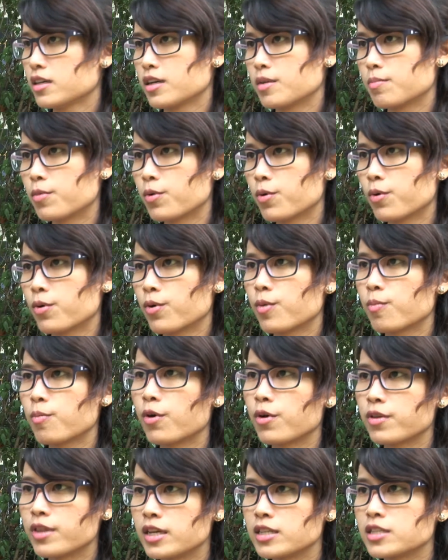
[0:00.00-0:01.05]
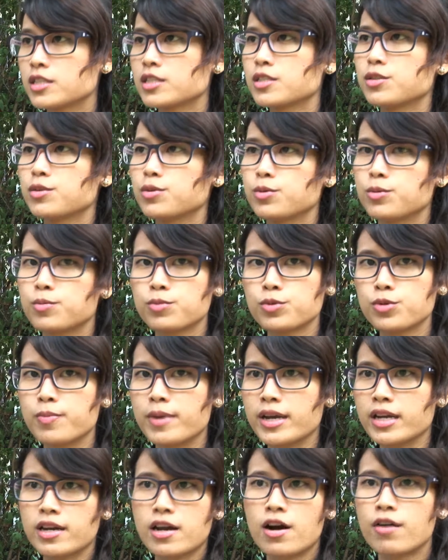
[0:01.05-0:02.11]
more than just to
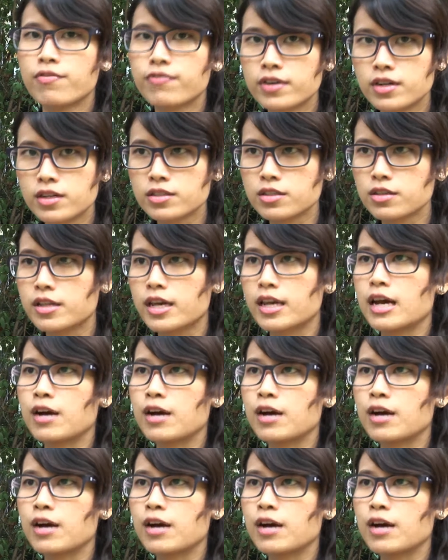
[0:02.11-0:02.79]
make an offer so that